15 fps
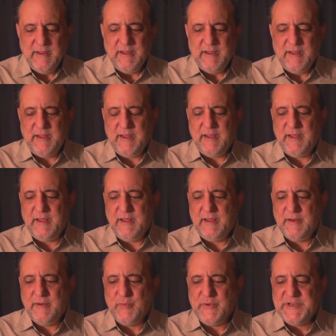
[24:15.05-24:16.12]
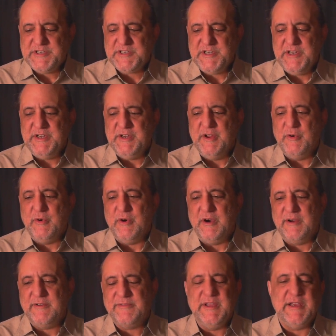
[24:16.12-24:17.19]
and we see no
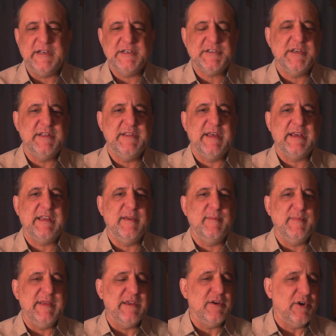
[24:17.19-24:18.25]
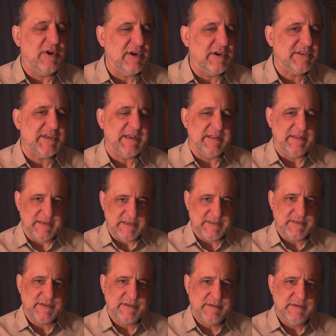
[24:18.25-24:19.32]
off-gassing that can be causing
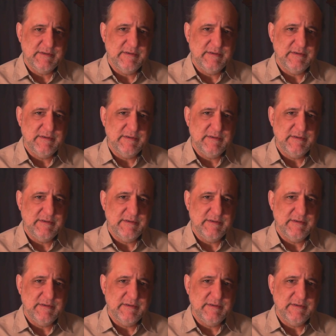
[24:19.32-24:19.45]
this,